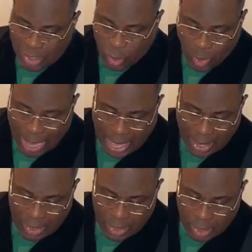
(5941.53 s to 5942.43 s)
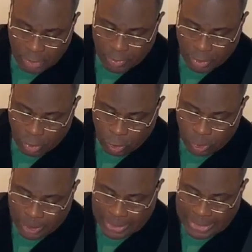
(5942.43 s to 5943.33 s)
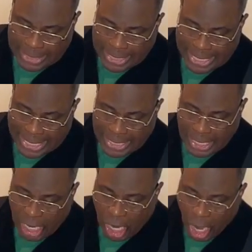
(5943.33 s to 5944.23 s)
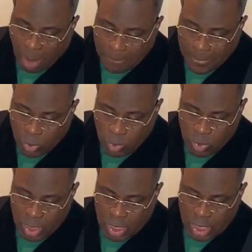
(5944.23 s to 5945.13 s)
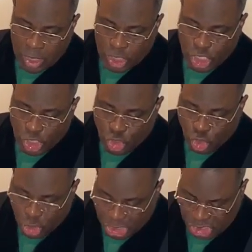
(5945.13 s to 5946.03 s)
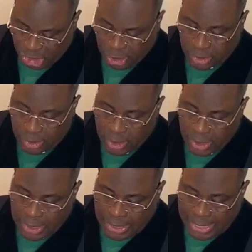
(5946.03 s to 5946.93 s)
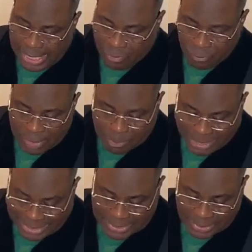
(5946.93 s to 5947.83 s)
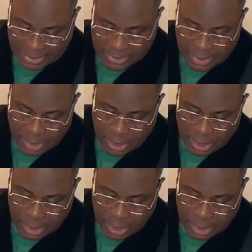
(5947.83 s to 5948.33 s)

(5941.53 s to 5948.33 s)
inquire of the Lord in humble contrition and repentance.